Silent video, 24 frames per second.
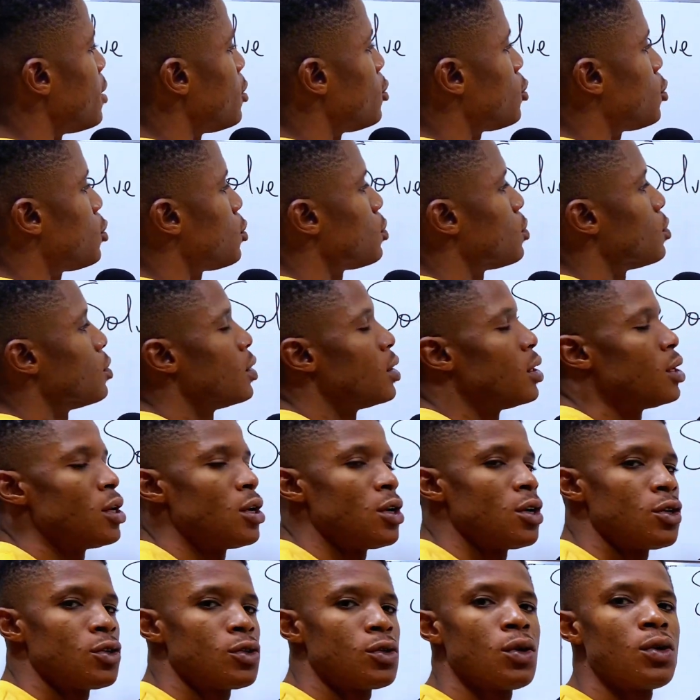is 2.
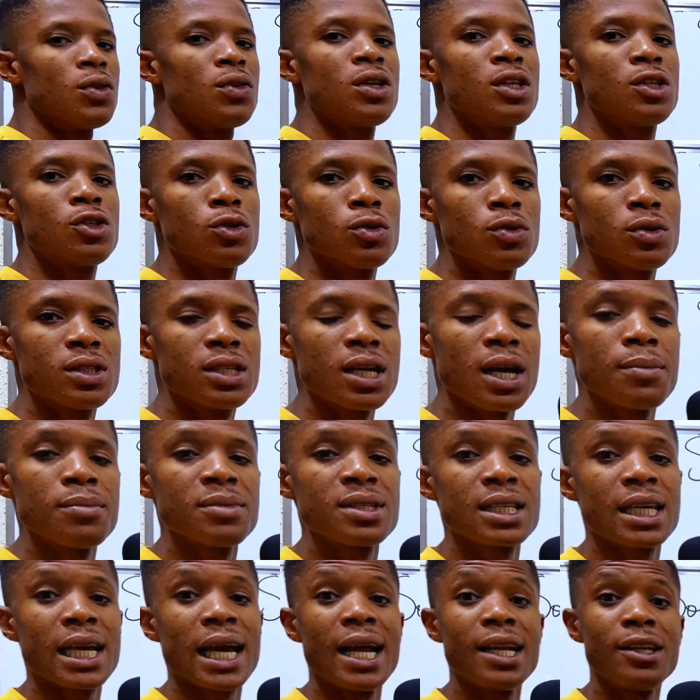So the two
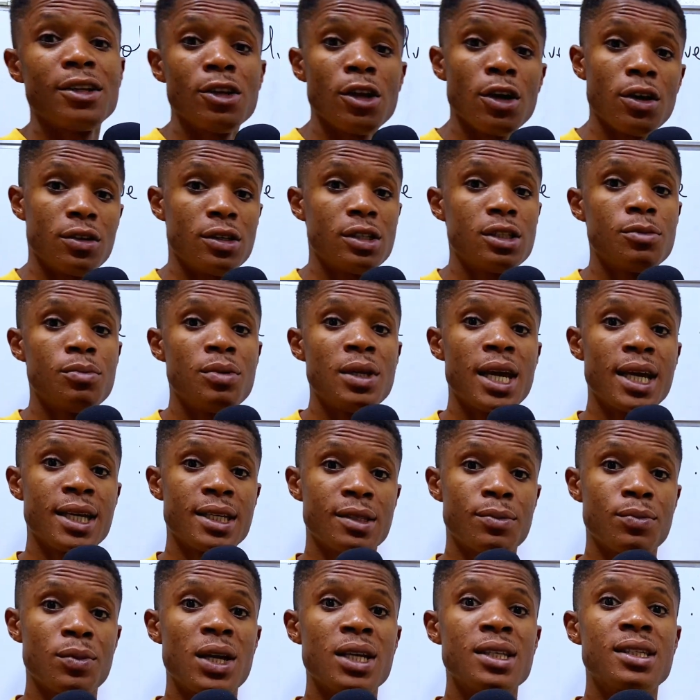terms cannot be
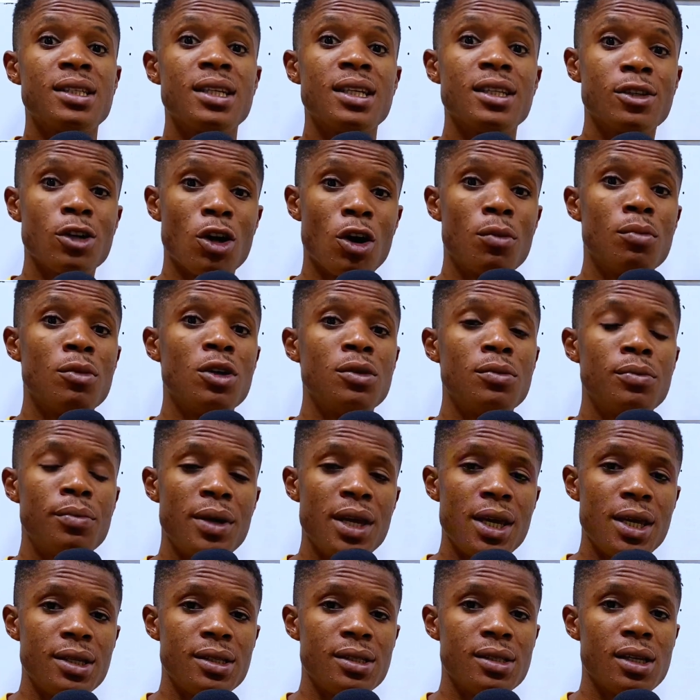expressed in common
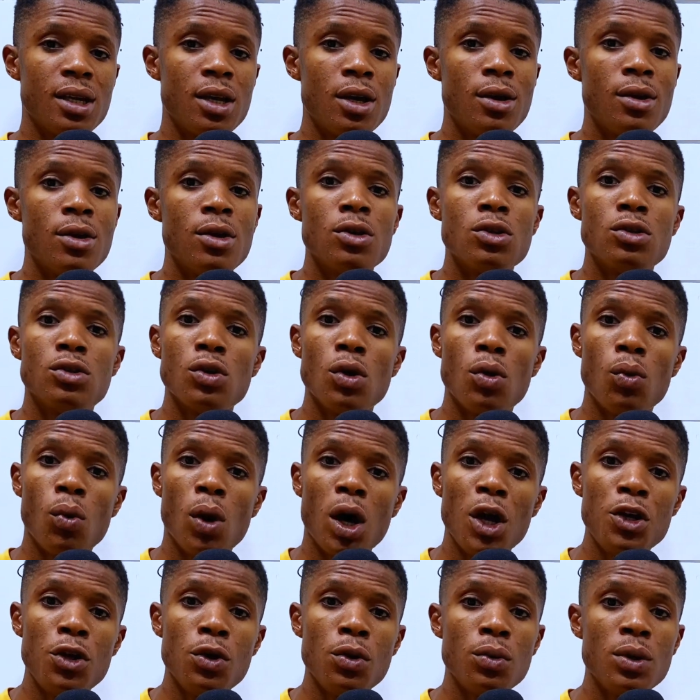base. So
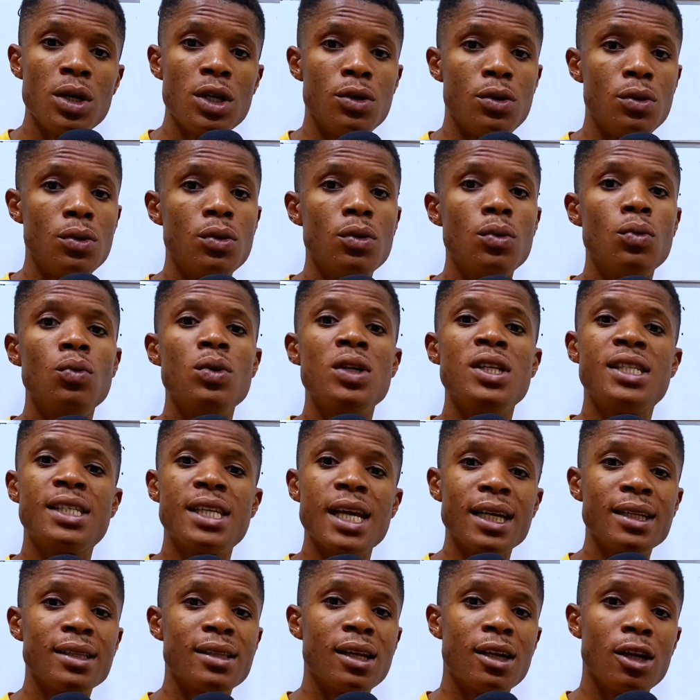what do? We
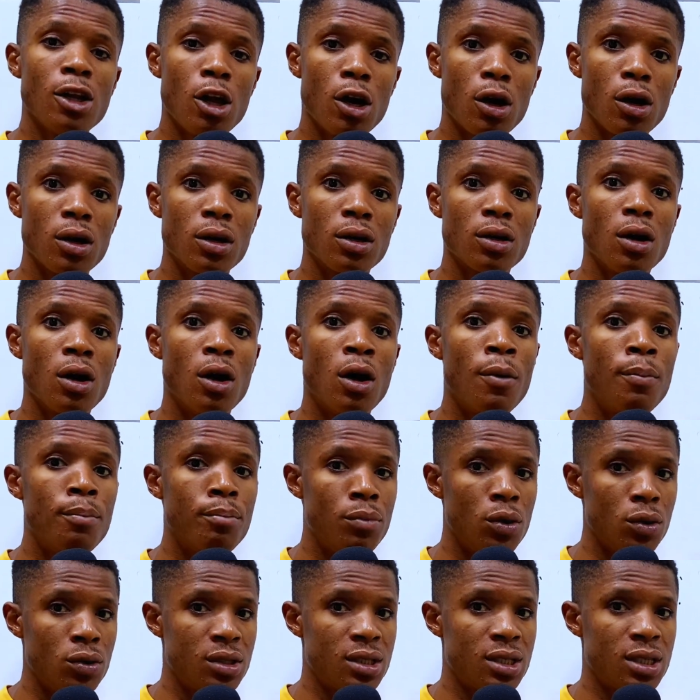take the log on
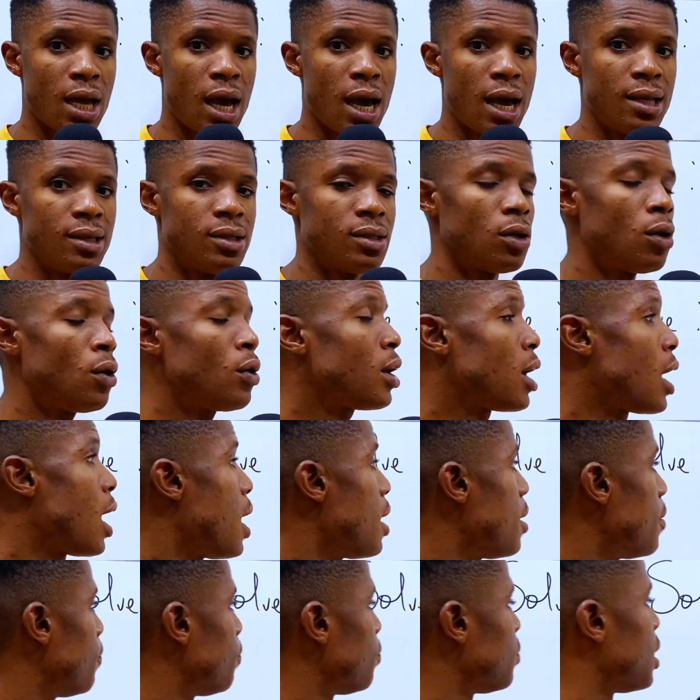both sides,
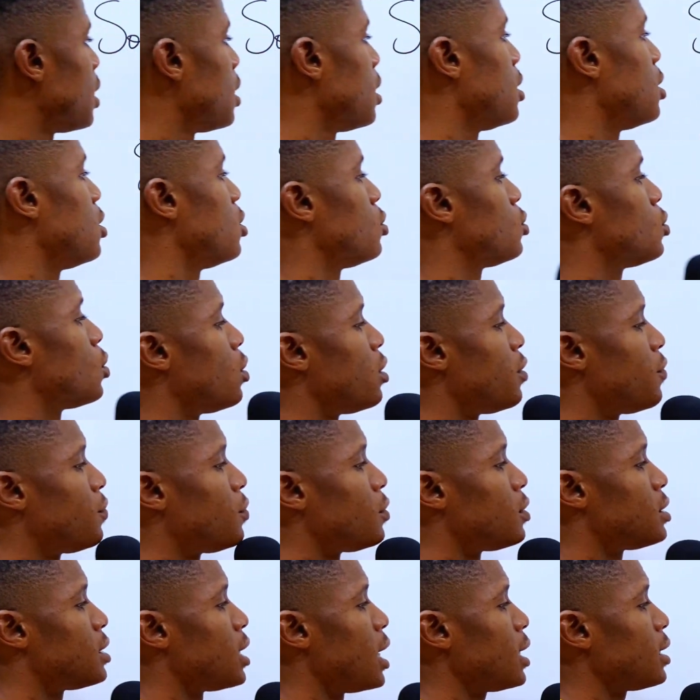okay? So if
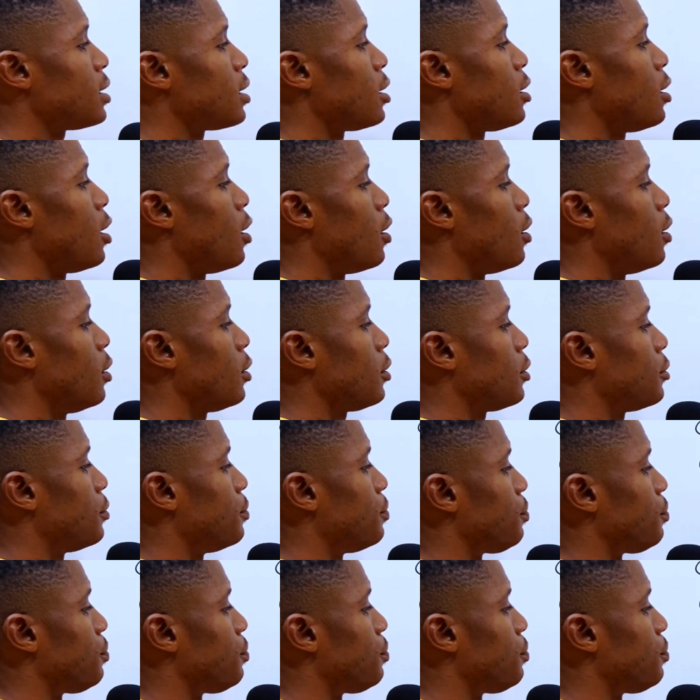you take the log